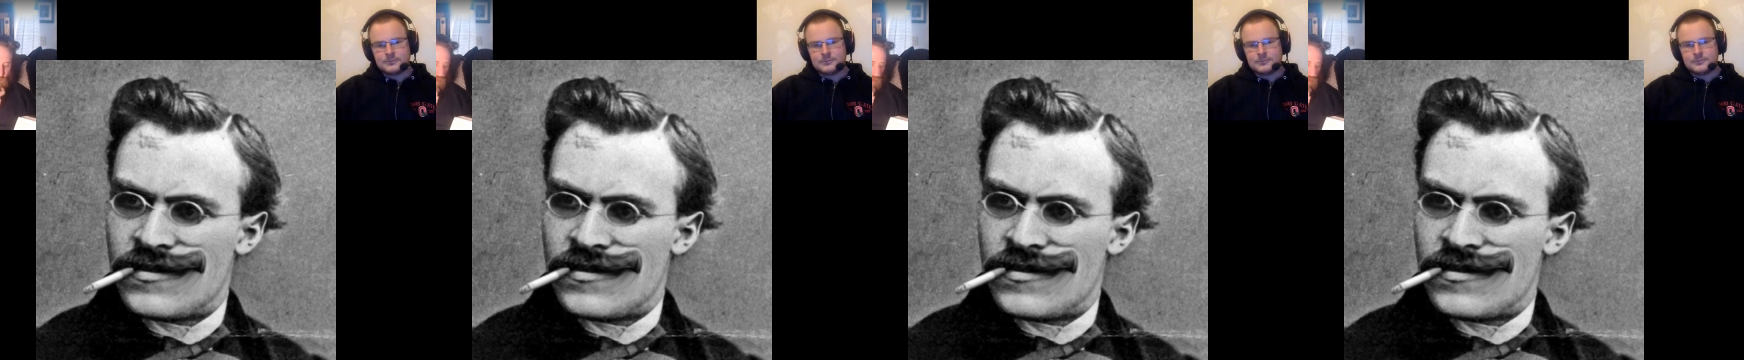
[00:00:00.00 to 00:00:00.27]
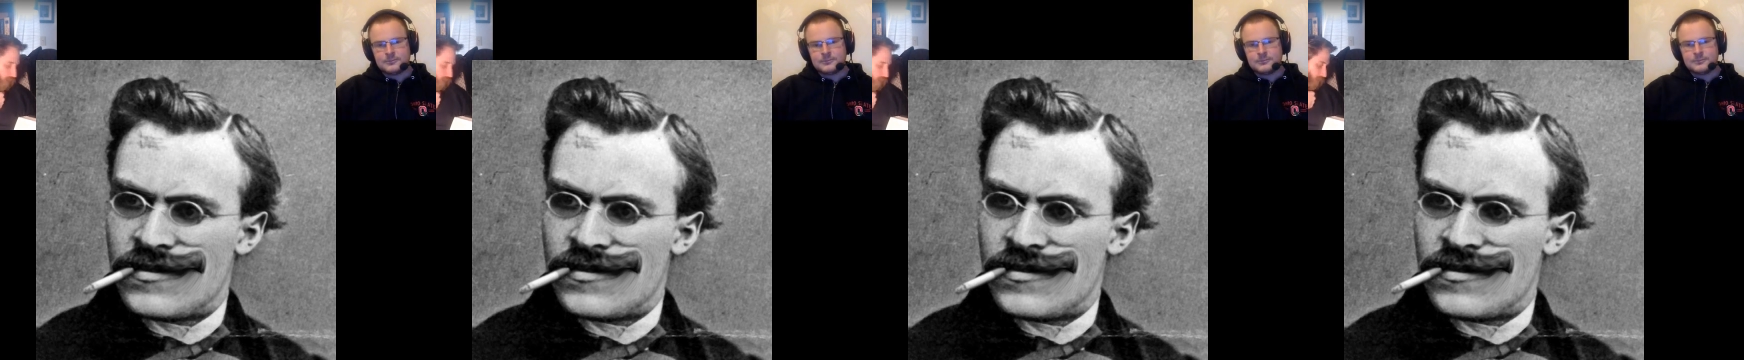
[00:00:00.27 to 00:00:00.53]

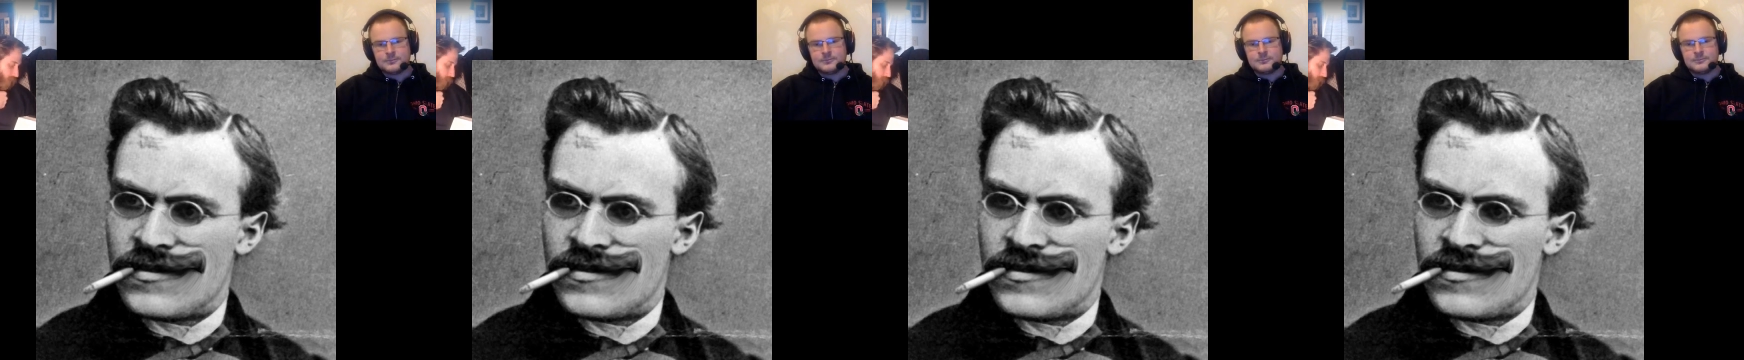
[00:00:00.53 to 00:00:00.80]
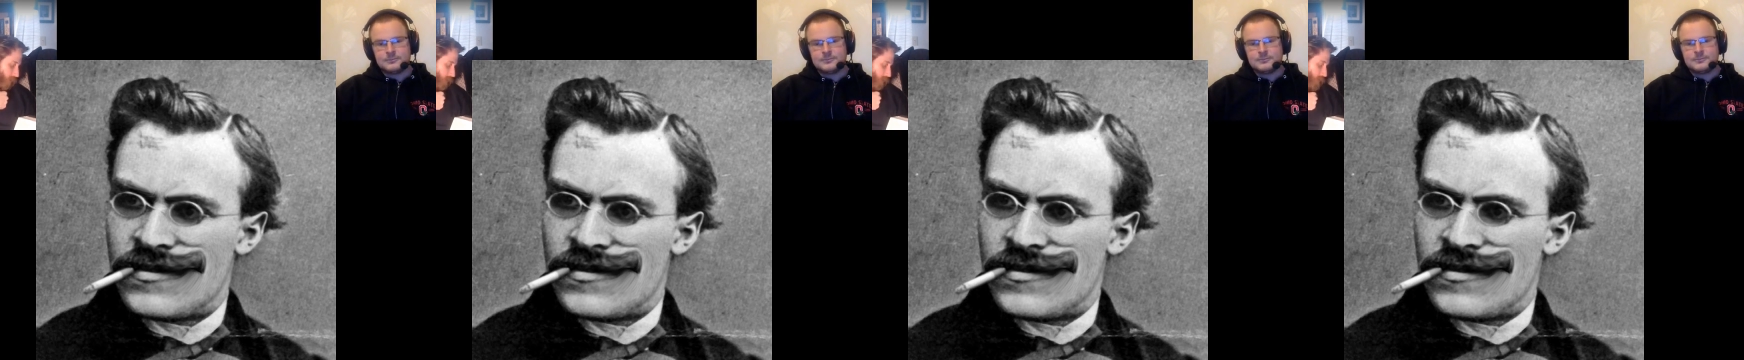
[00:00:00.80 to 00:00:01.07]

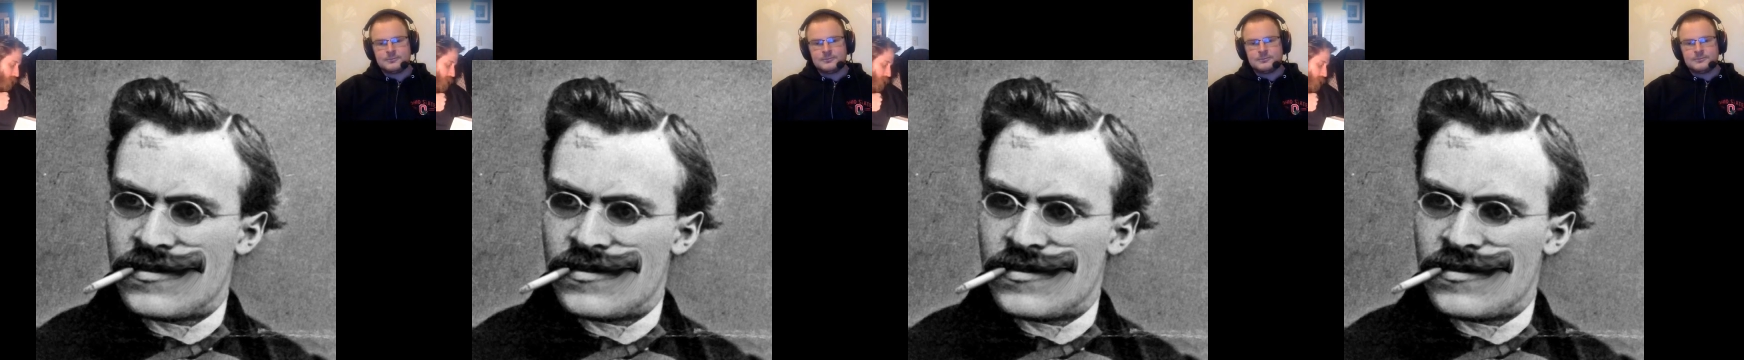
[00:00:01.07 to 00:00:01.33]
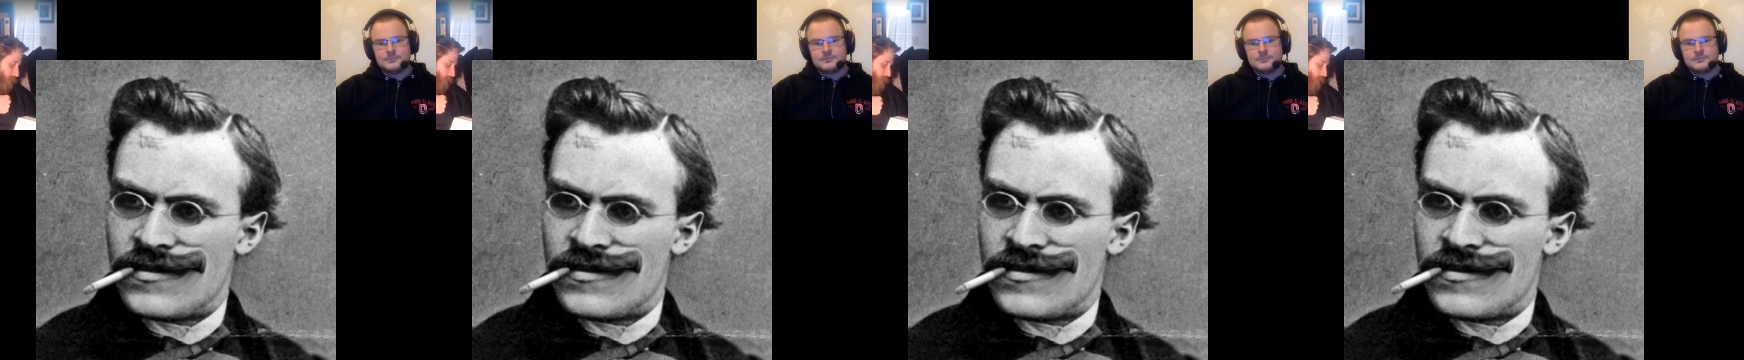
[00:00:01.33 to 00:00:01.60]

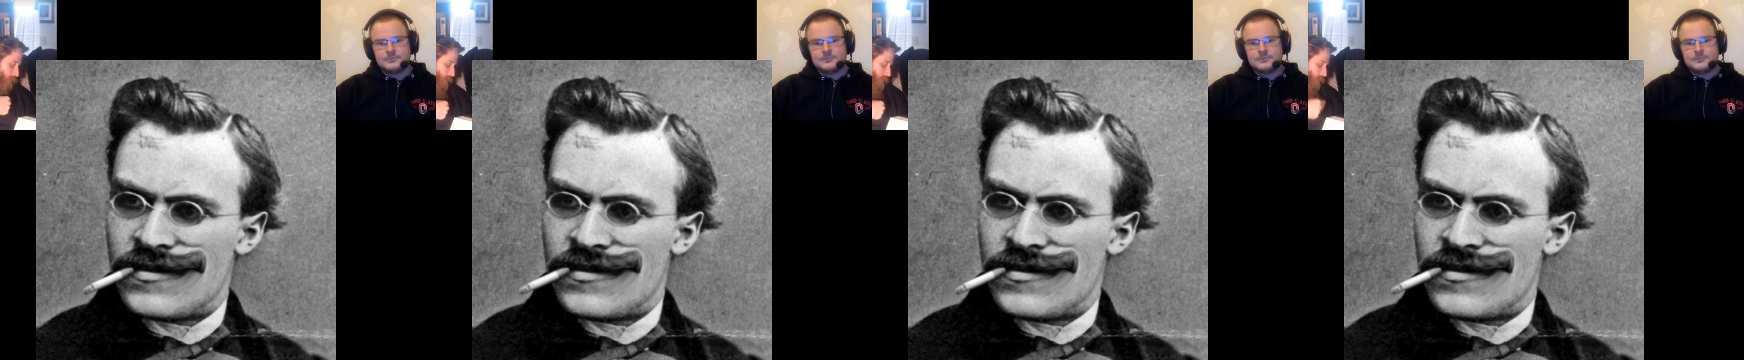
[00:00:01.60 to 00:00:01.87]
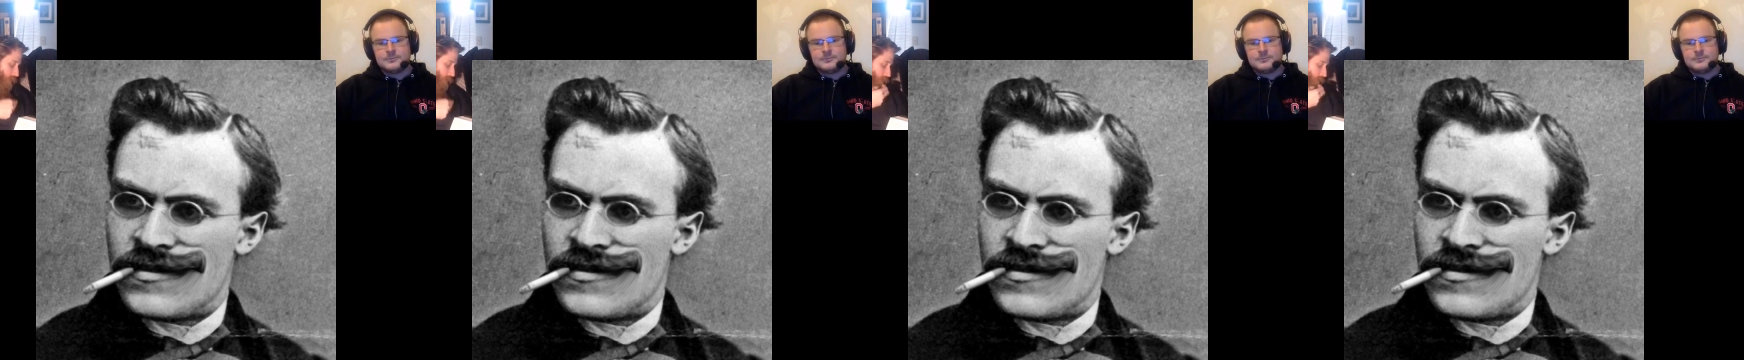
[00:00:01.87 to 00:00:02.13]

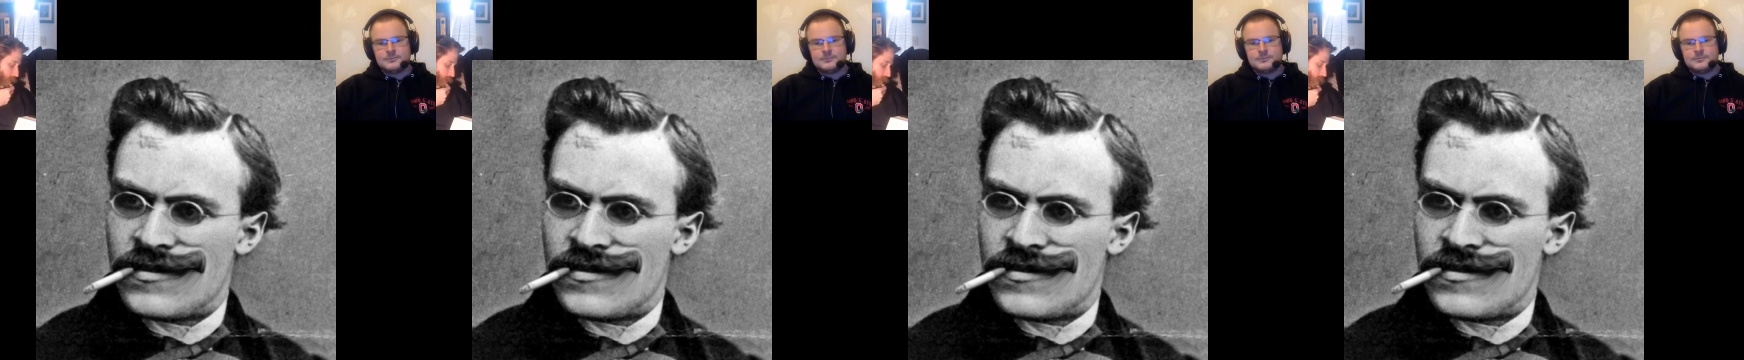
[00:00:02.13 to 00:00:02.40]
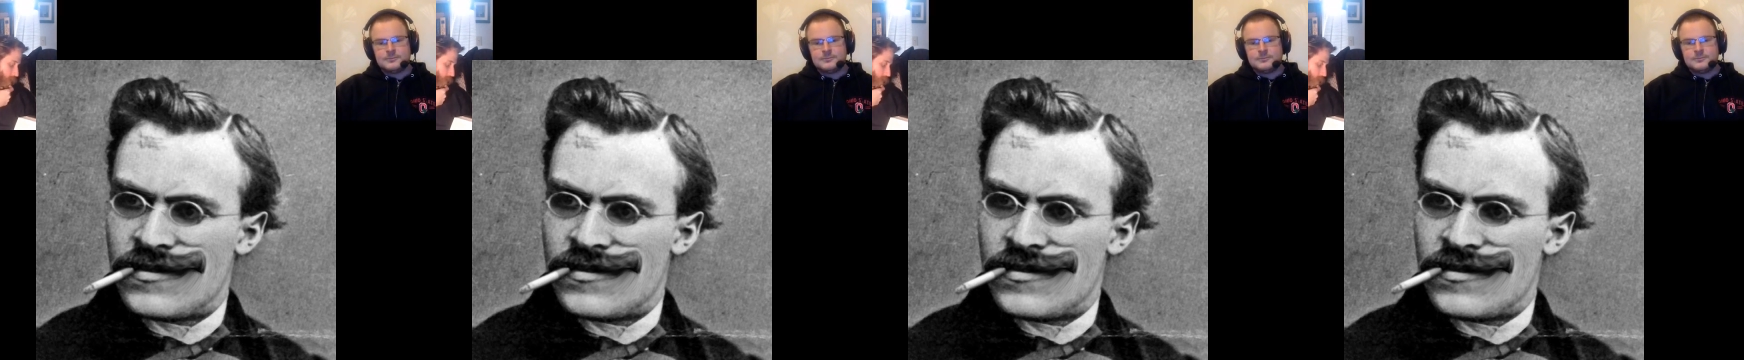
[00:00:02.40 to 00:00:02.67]

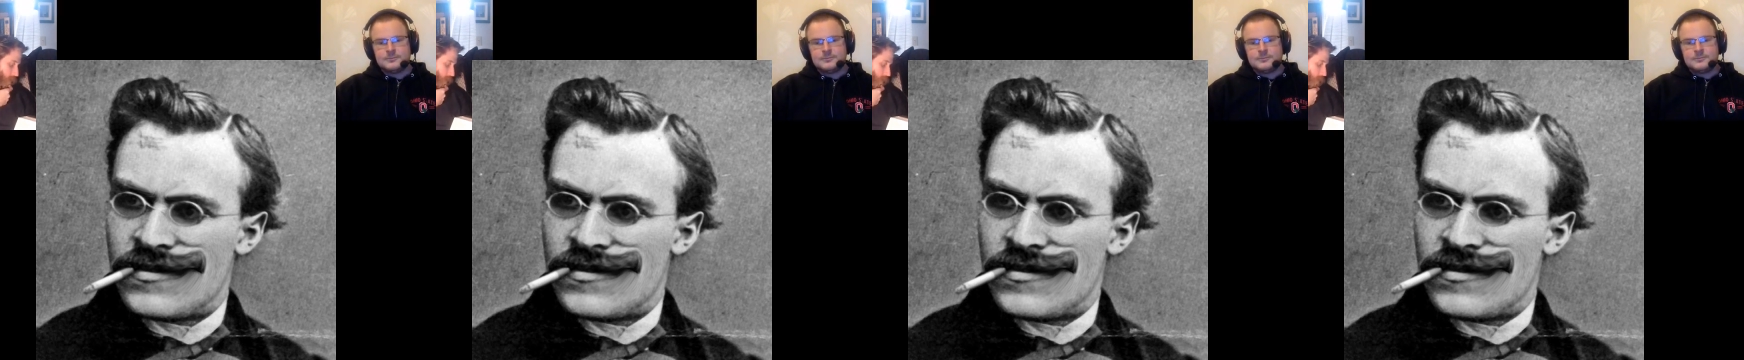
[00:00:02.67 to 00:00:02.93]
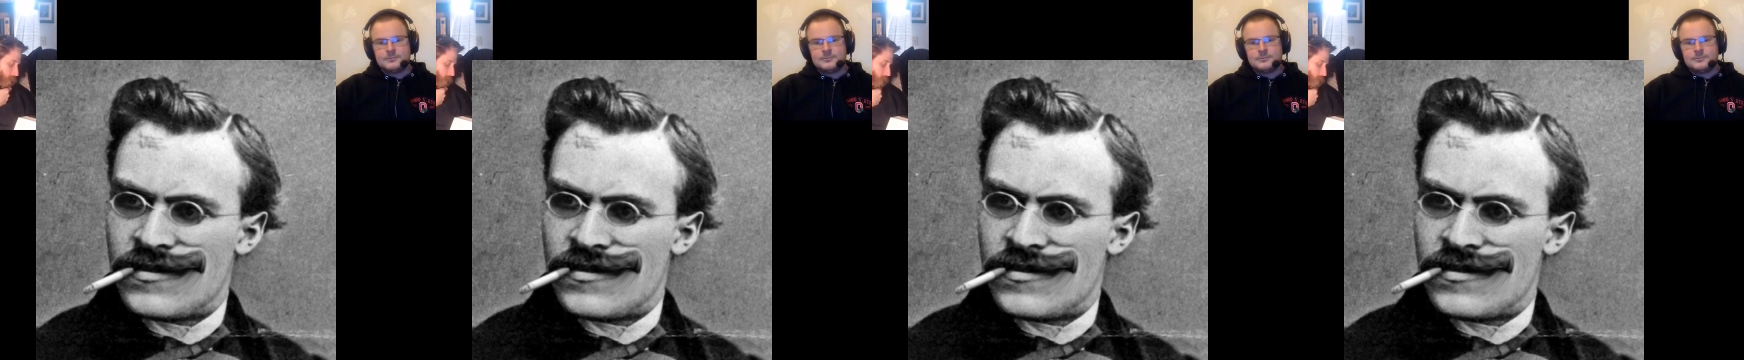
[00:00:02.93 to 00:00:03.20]

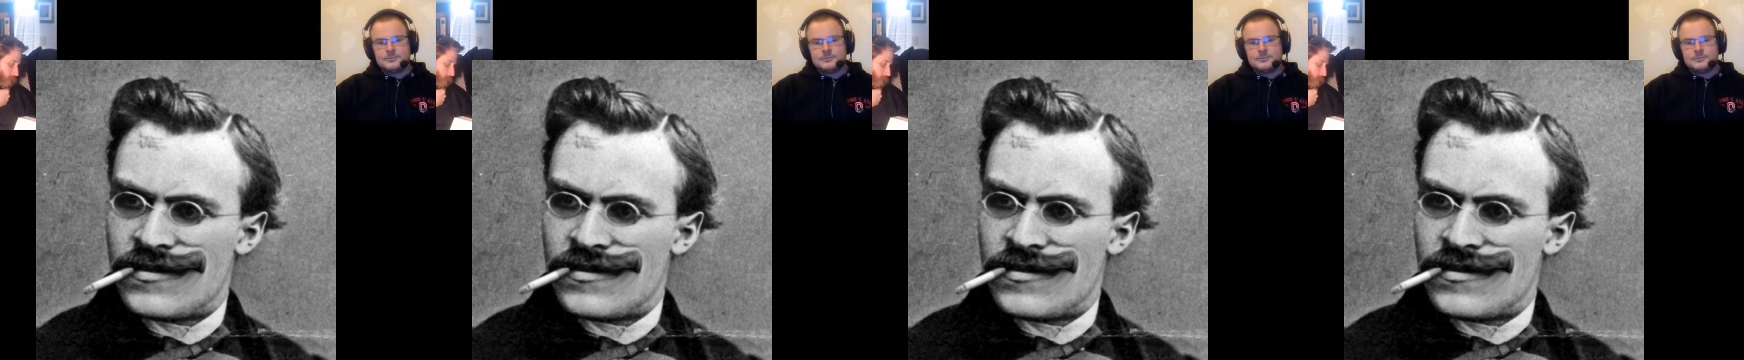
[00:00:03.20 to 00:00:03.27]
No one is speaking in this clip.